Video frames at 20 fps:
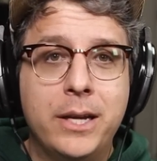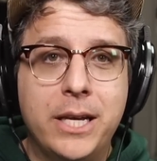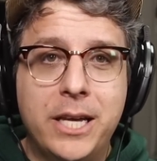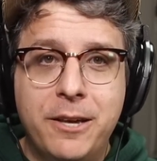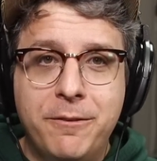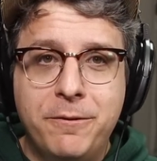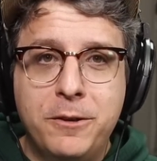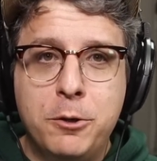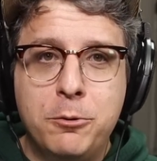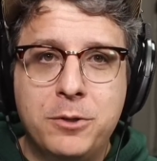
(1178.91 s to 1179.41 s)

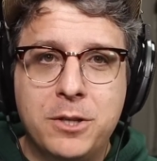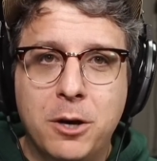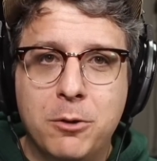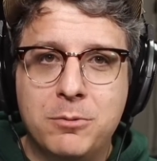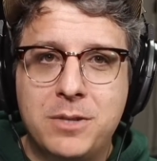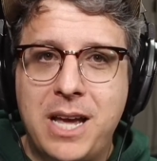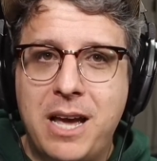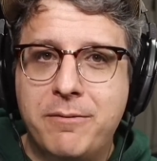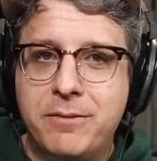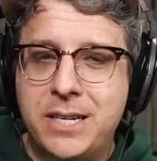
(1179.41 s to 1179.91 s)
If you
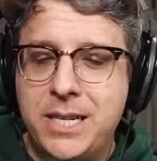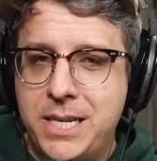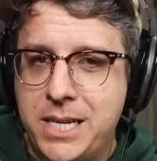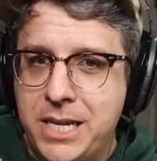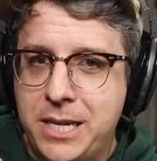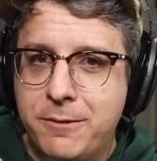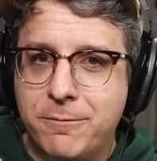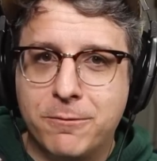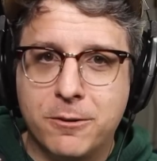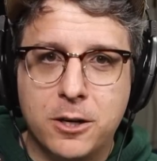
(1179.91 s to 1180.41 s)
don't have a
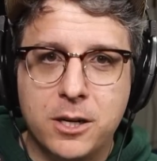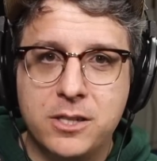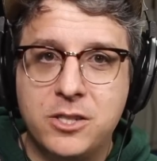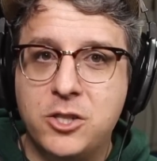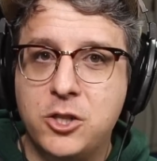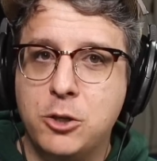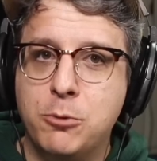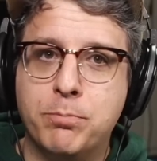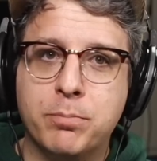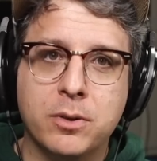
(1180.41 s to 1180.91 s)
need for a
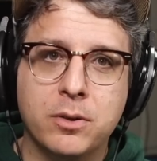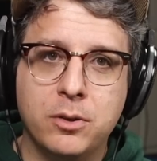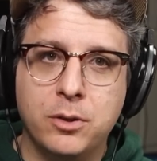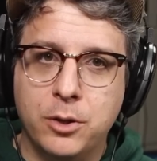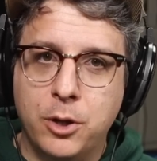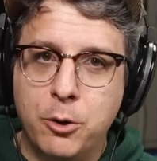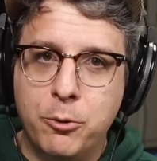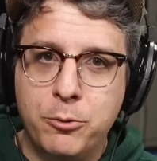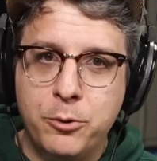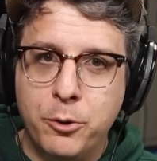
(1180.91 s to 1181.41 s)
super
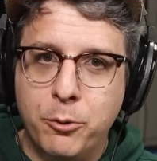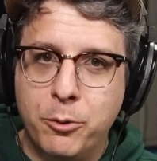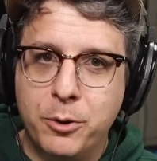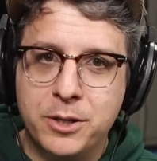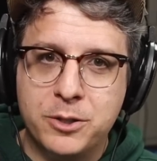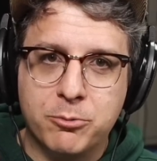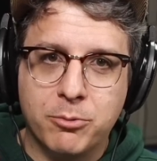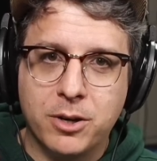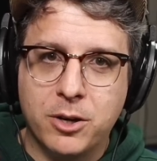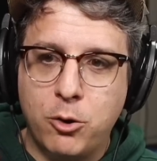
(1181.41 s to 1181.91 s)
low
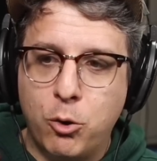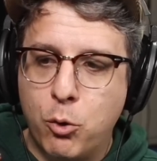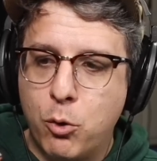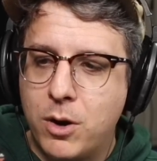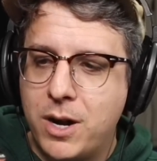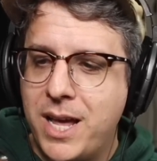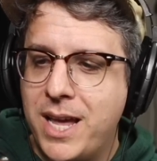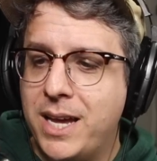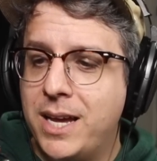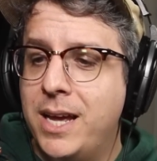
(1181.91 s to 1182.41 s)
noise
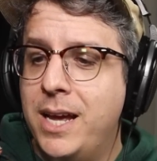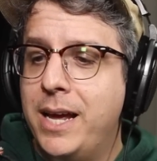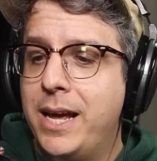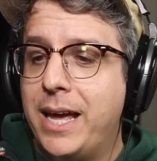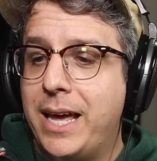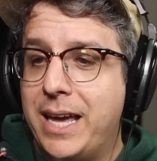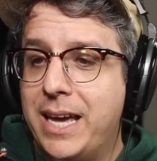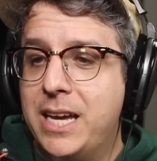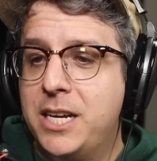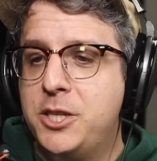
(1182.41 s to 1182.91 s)
recording
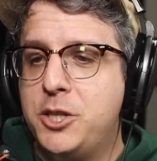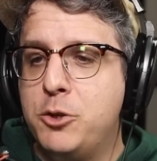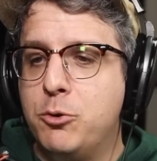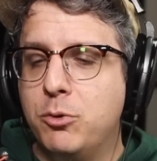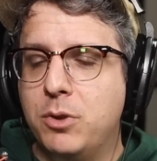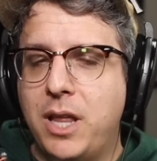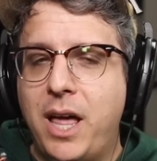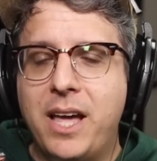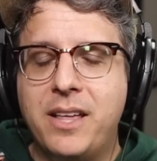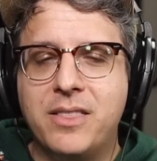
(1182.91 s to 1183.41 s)
and you
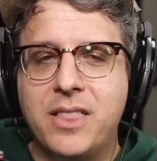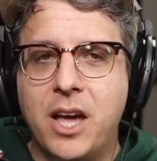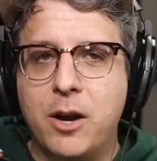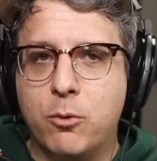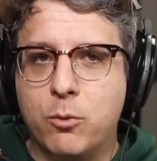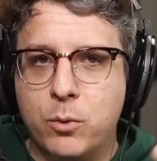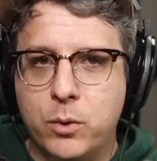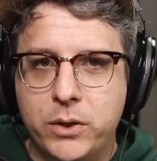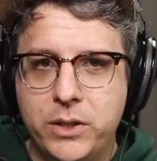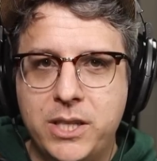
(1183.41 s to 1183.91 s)
like that
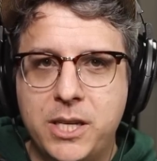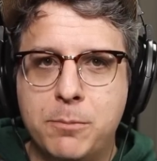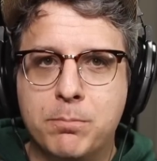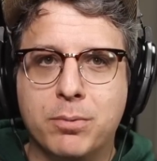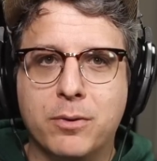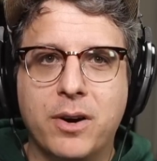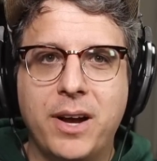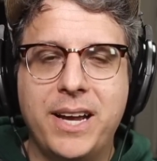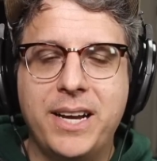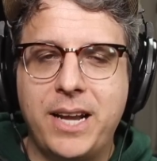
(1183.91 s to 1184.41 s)
really
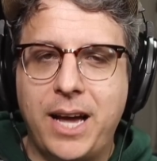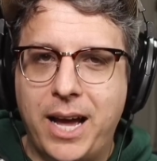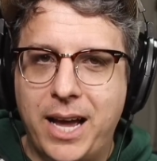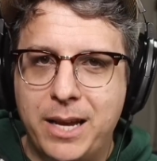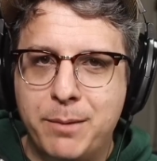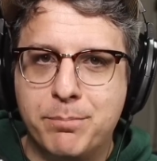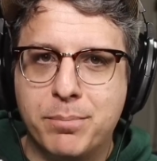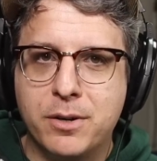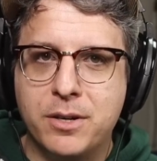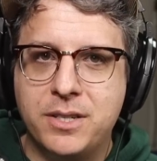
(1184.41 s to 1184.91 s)
bright,
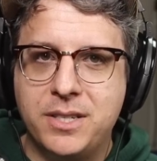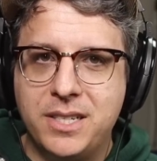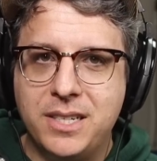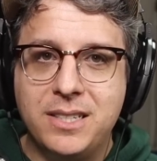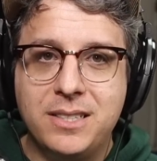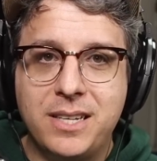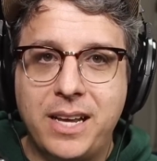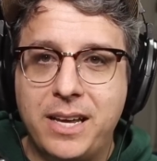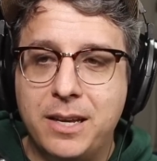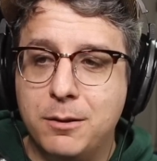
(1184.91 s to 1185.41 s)
hyper
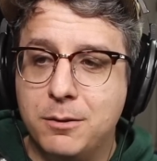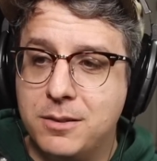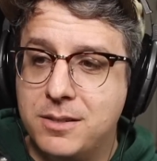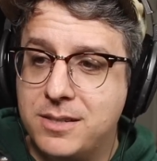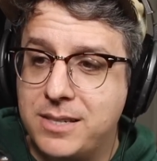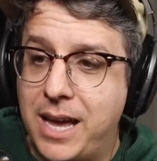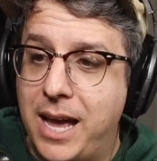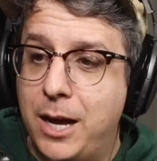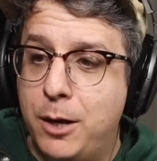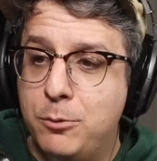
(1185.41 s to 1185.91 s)
detailed
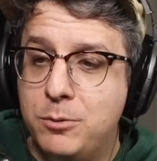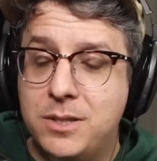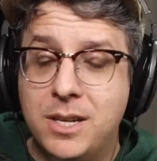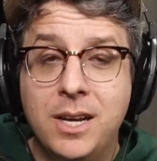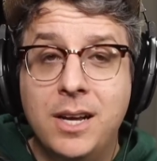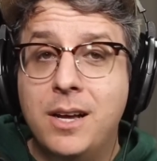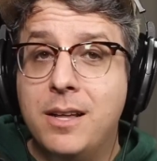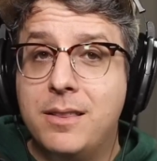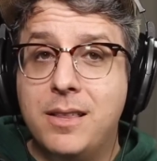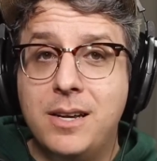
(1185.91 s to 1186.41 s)
sound,
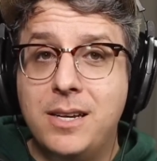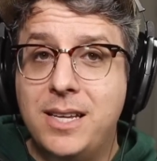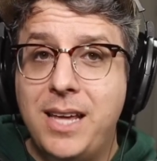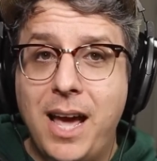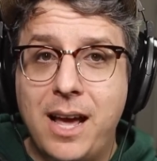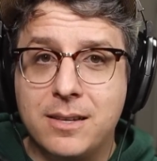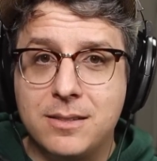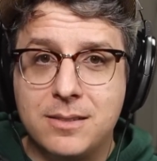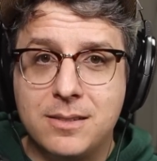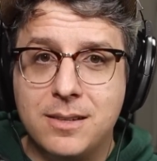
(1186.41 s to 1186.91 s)
then
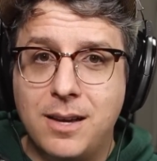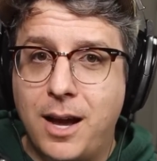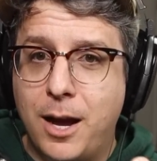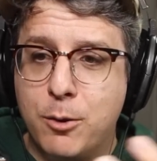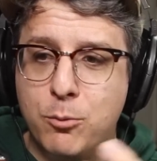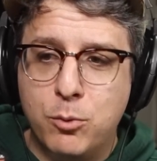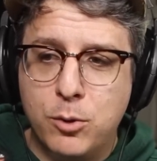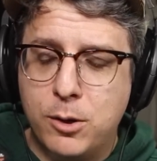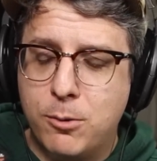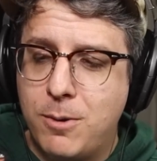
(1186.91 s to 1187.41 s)
yes, I
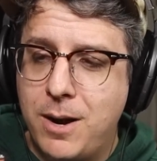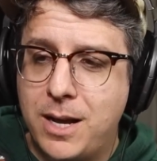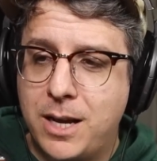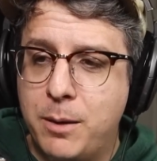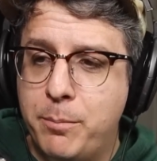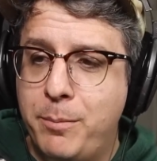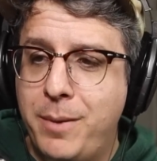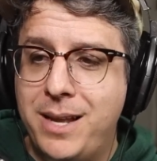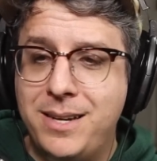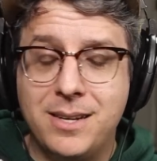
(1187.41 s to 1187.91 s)
would
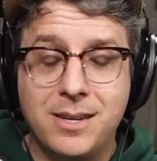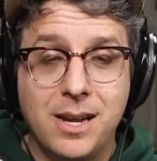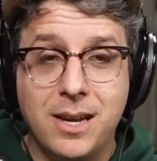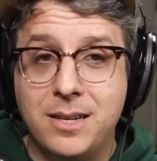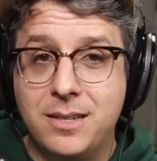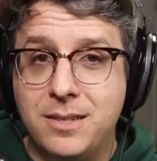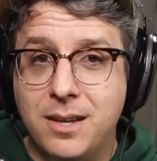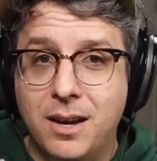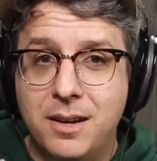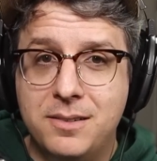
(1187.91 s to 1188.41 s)
recommend it.
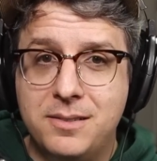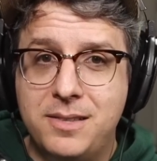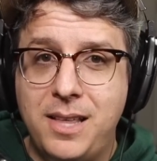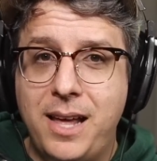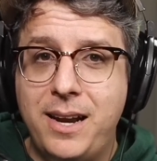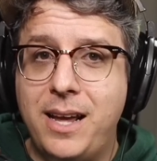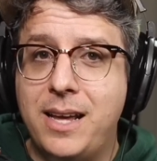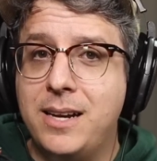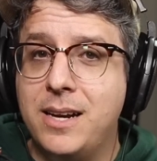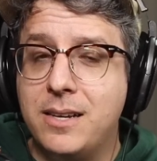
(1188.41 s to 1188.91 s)
It does
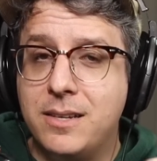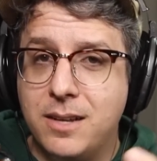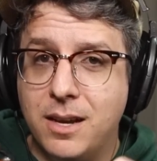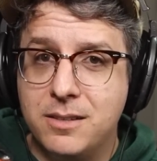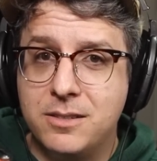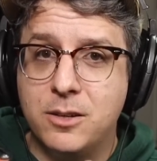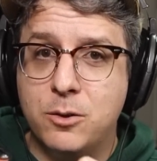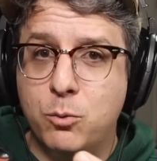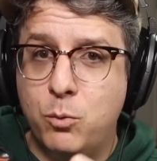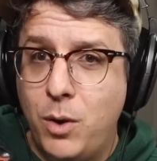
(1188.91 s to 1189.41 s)
that and it
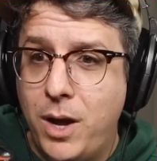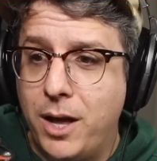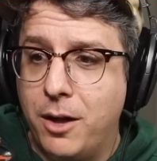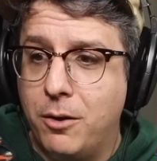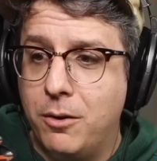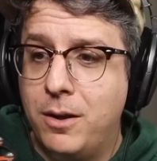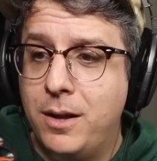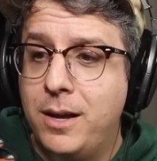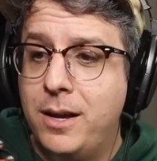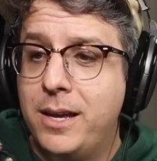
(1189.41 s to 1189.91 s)
does it
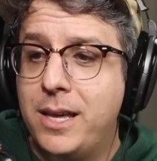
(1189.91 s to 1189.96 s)
well.